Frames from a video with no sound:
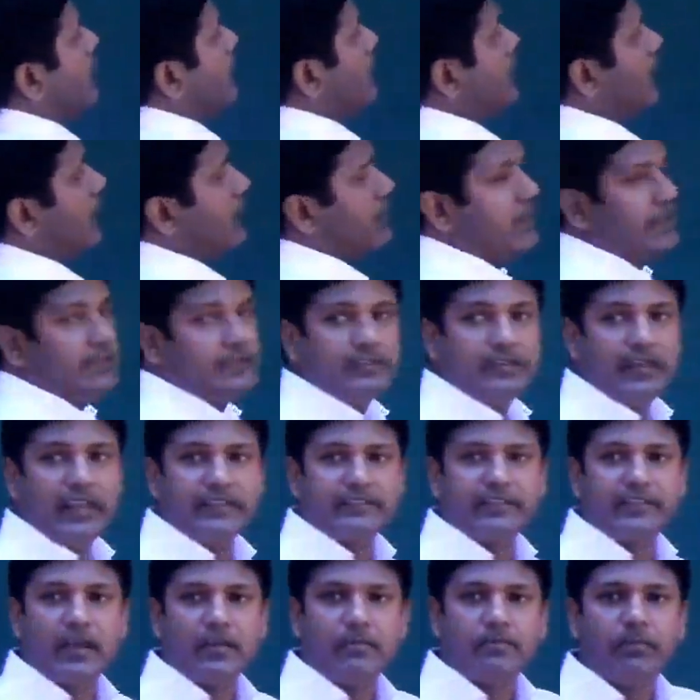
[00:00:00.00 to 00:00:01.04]
Now this is an
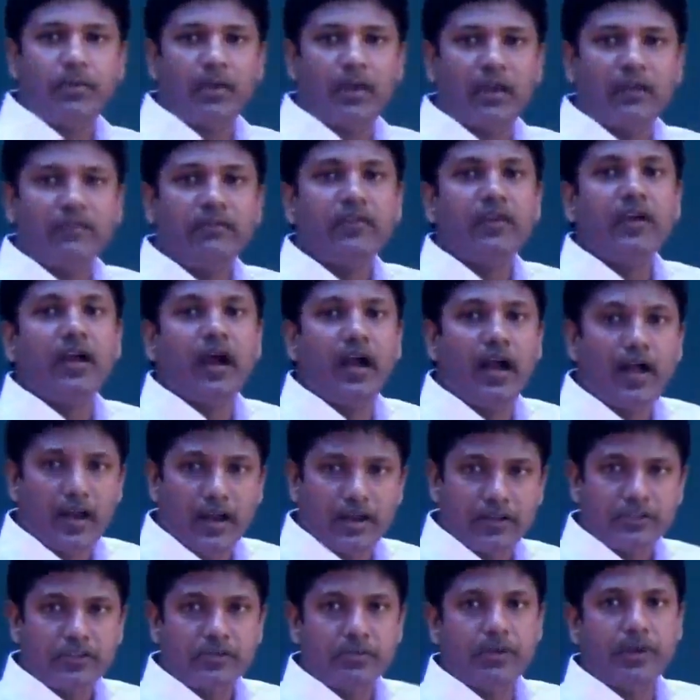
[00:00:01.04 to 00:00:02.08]
example of
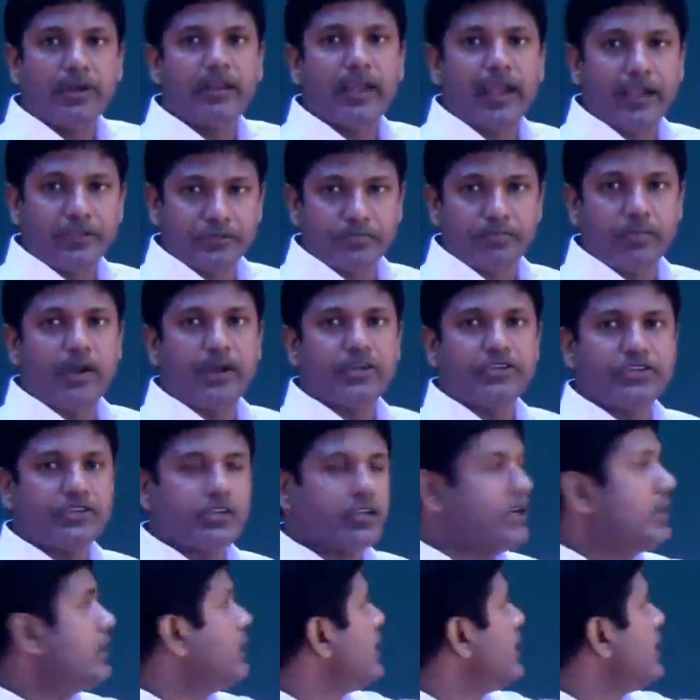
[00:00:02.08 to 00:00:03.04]
algebraic expression.